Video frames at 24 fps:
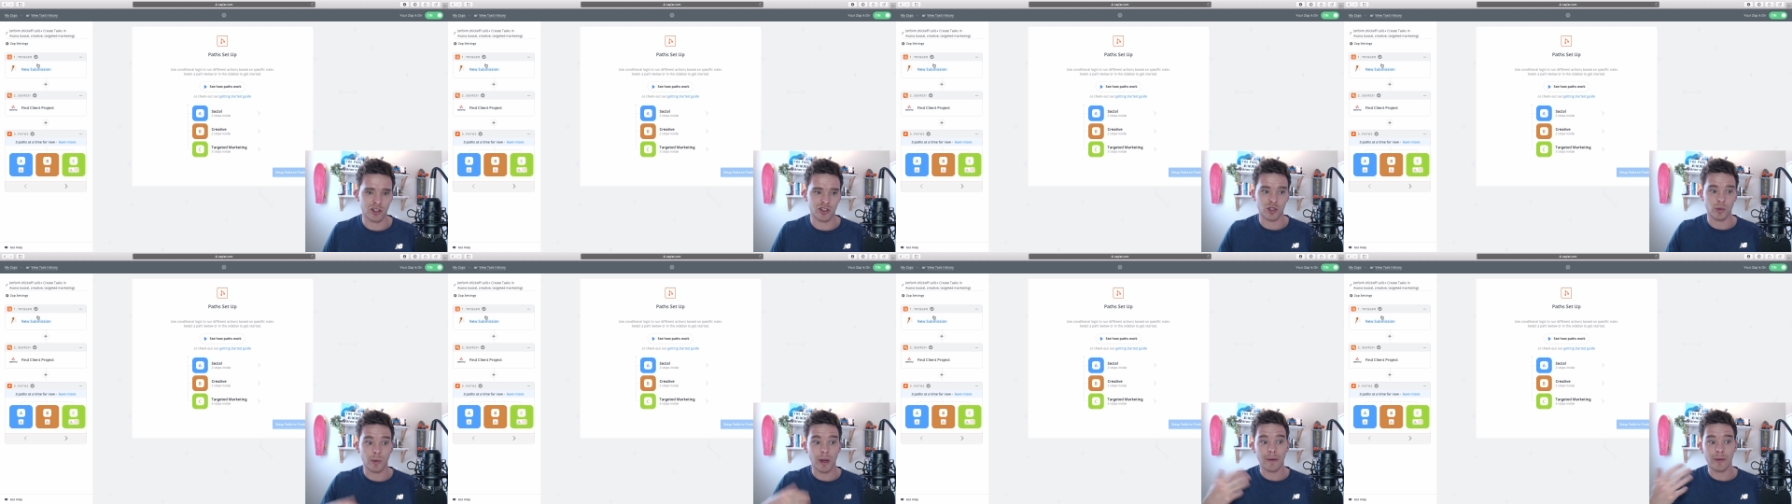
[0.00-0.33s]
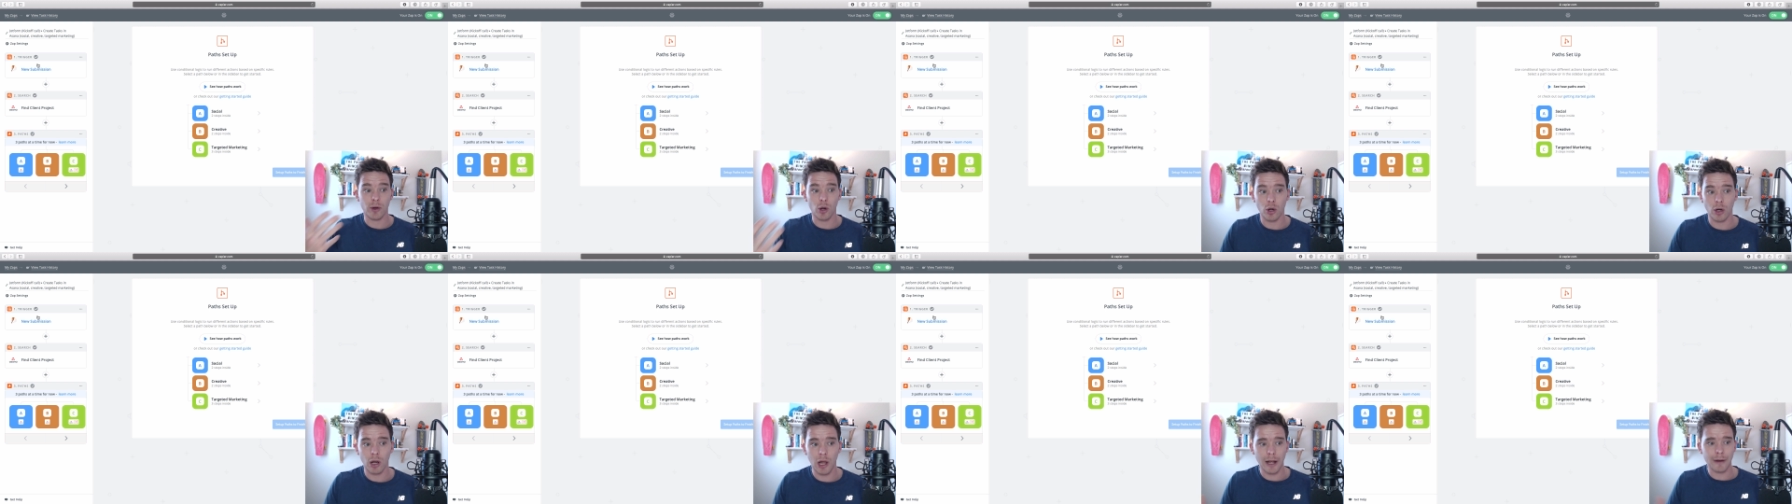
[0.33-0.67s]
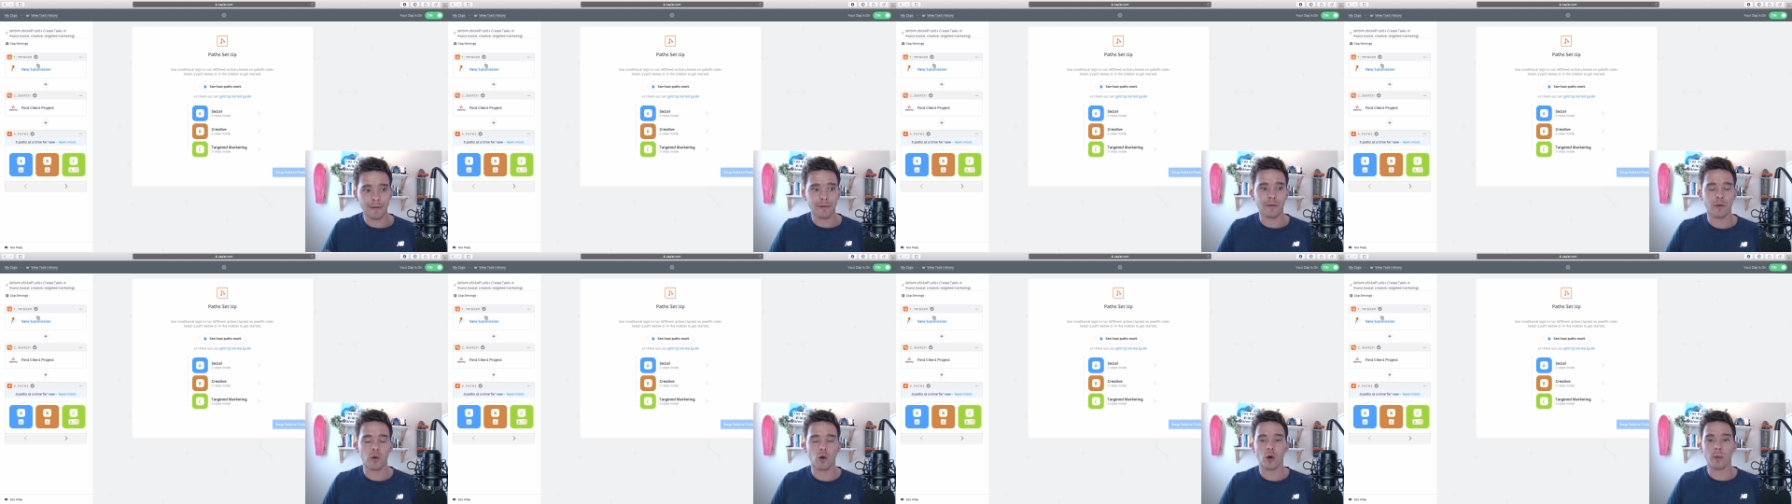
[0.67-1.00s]
So we have an online
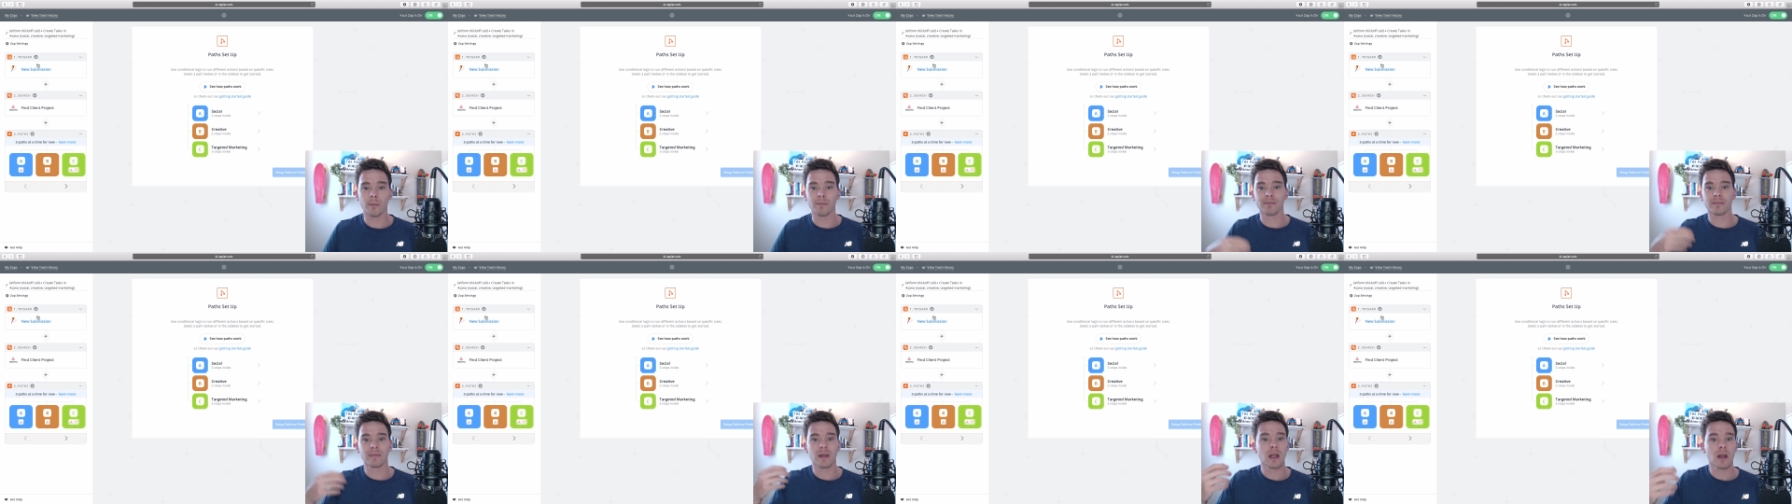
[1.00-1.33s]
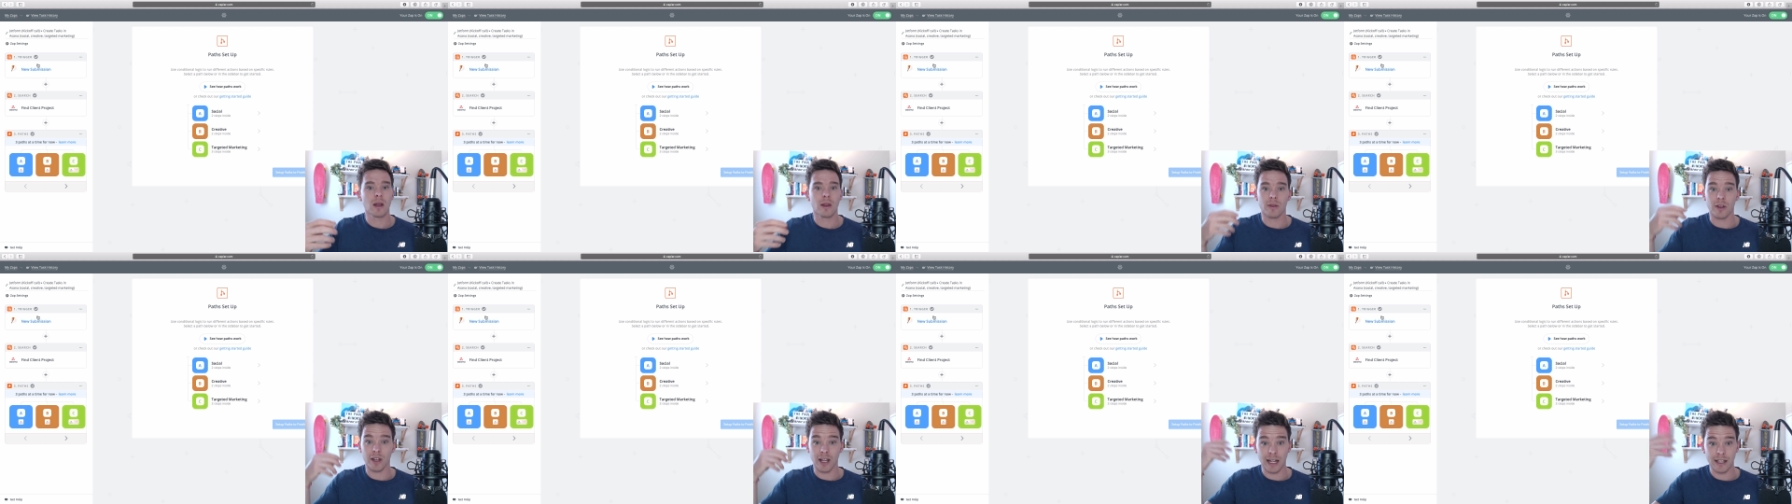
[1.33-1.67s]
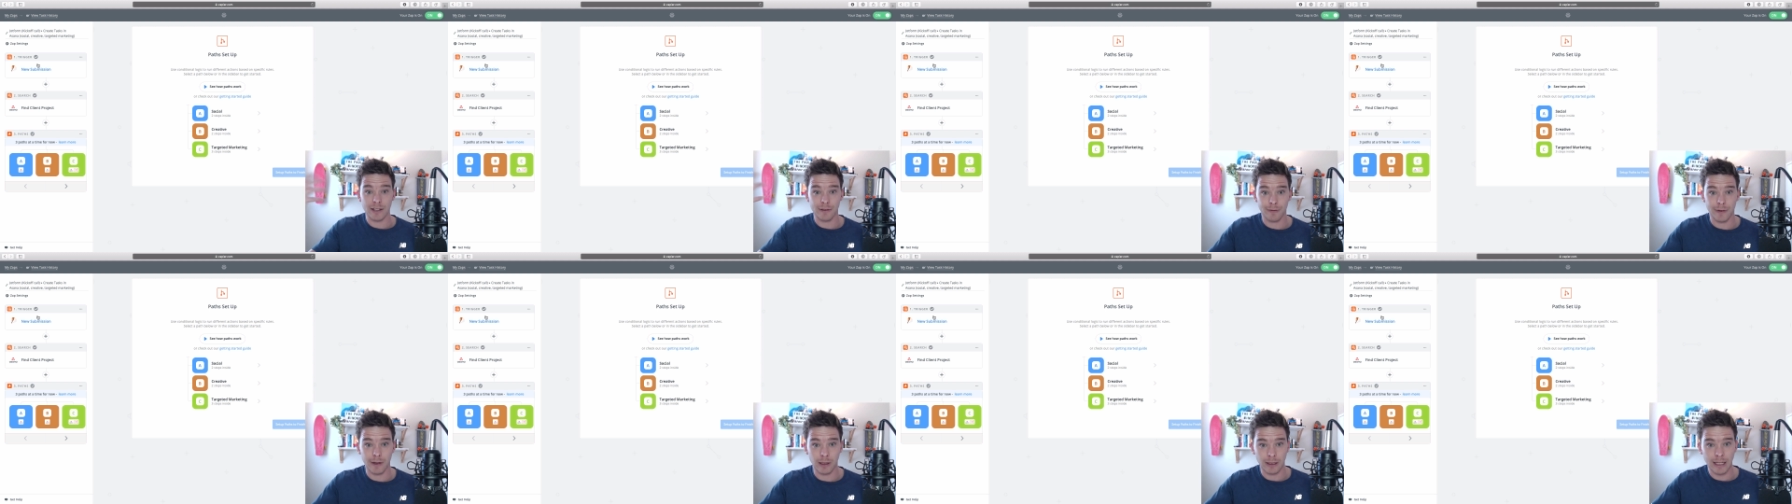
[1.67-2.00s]
form that gets
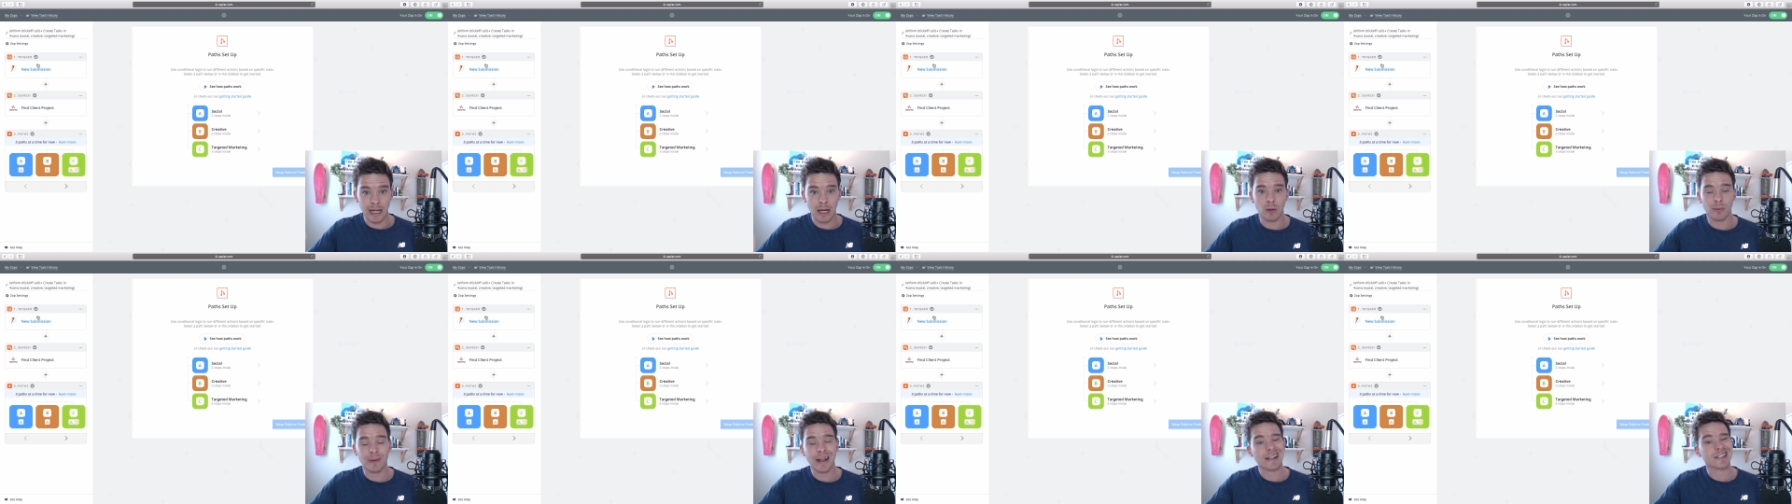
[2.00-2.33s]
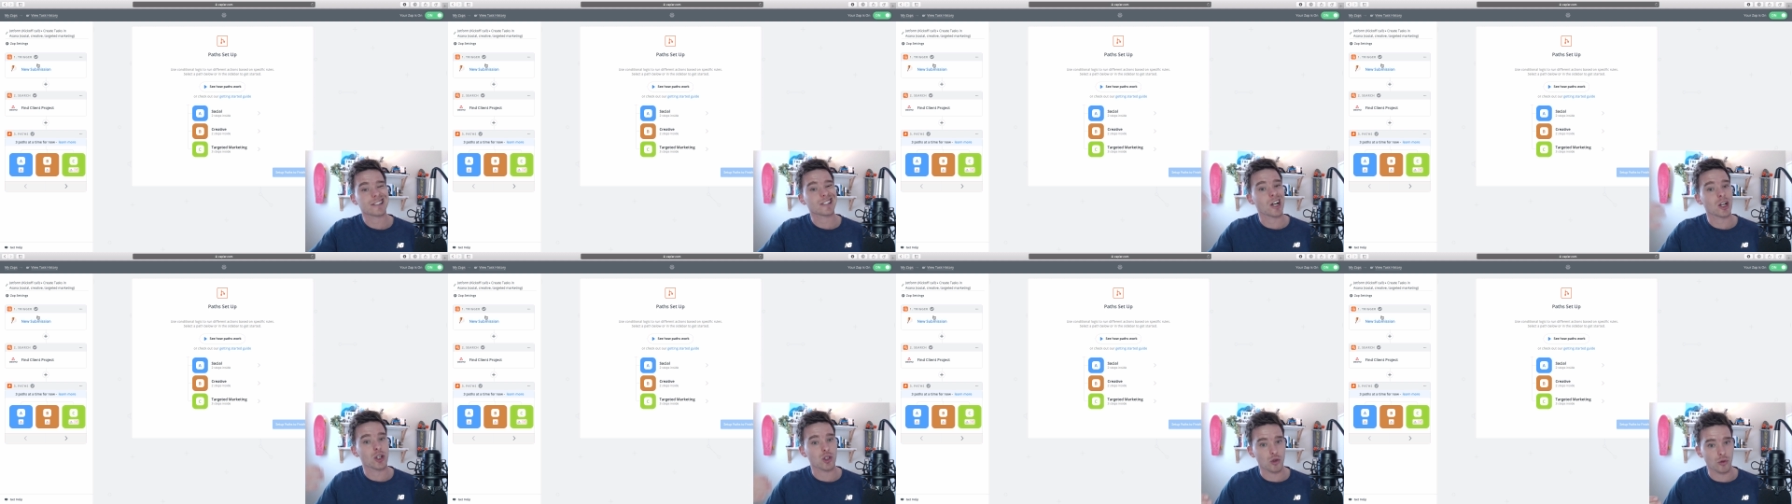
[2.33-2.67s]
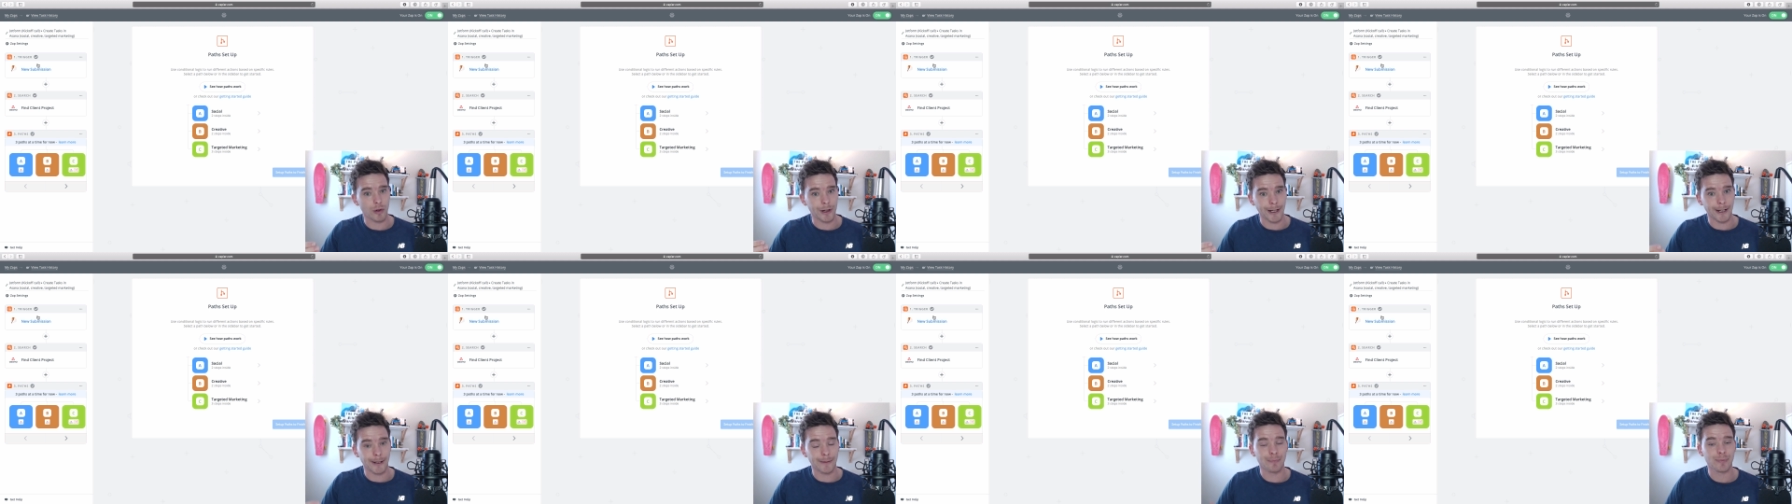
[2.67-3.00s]
filled out, that's our
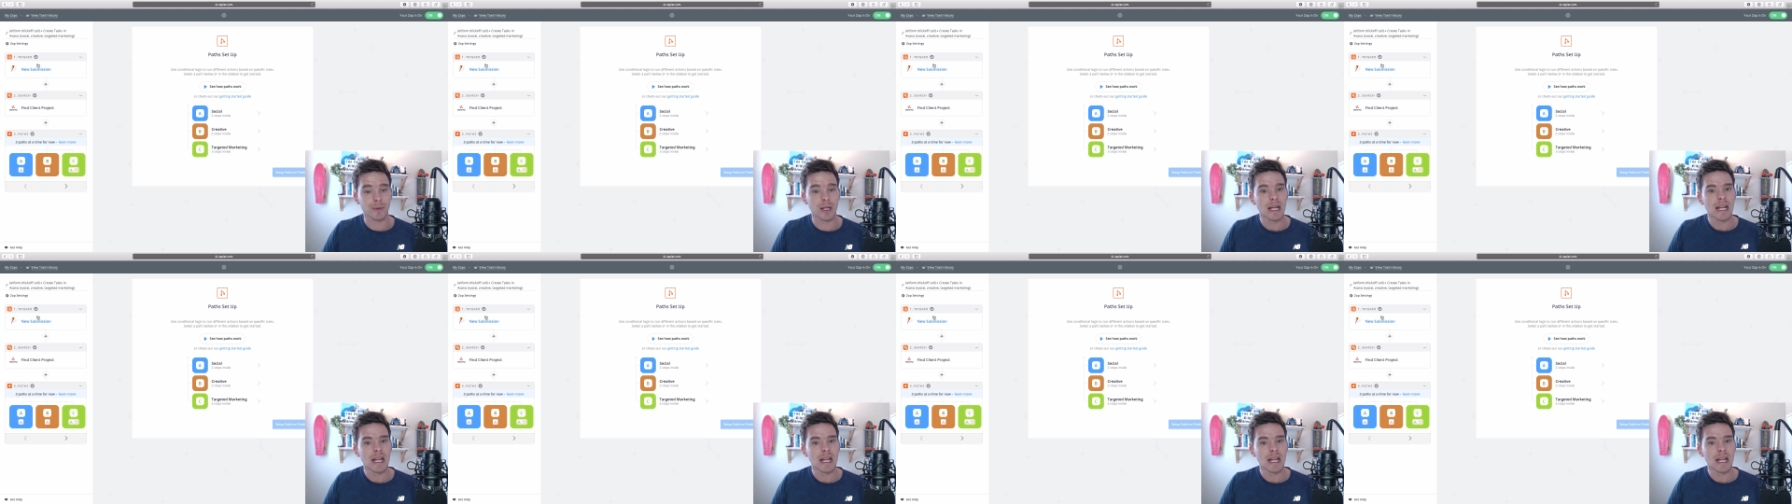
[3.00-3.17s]
trigger.